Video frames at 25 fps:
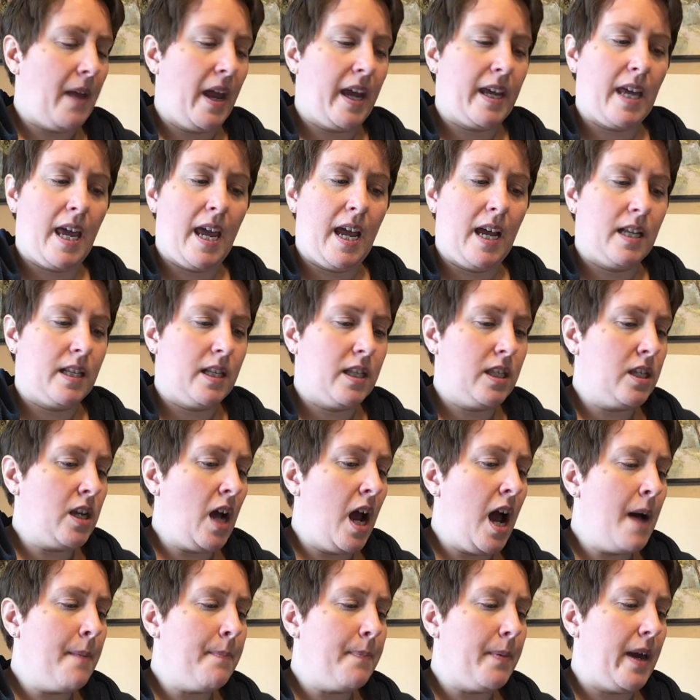I can't
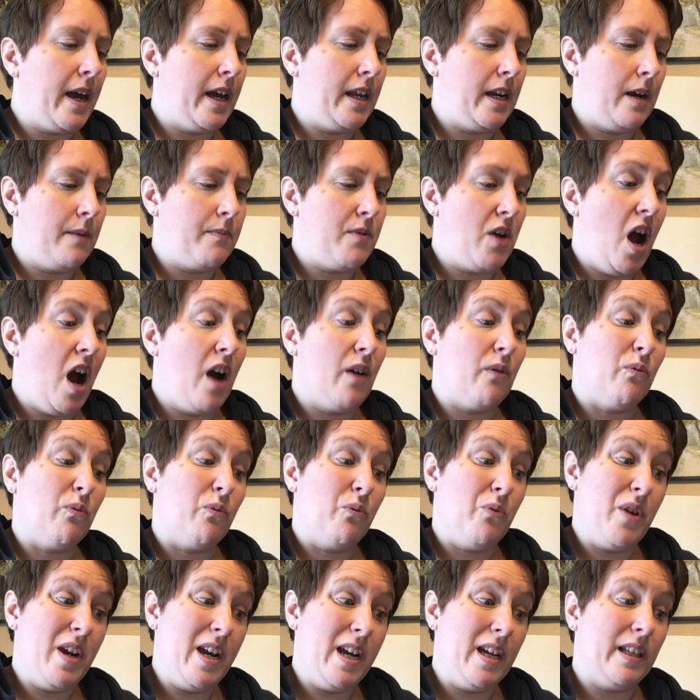stop, and I'm not
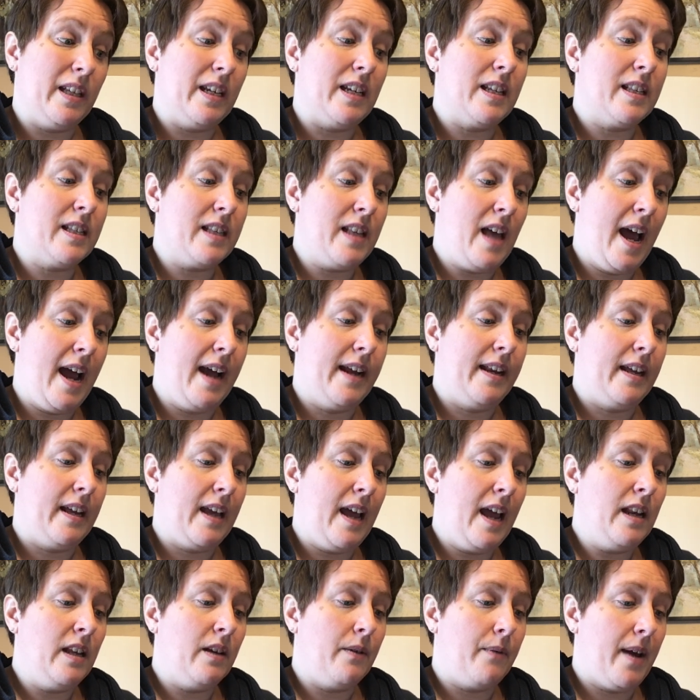really sliding
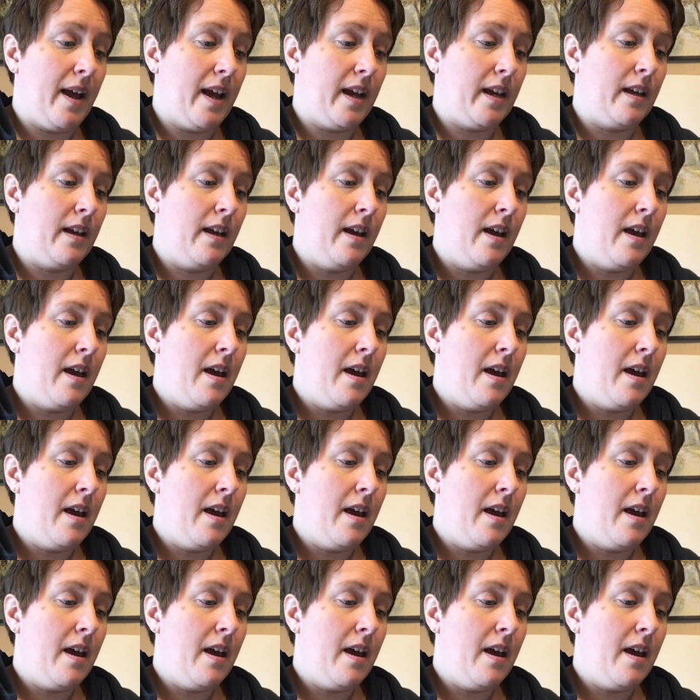anyway."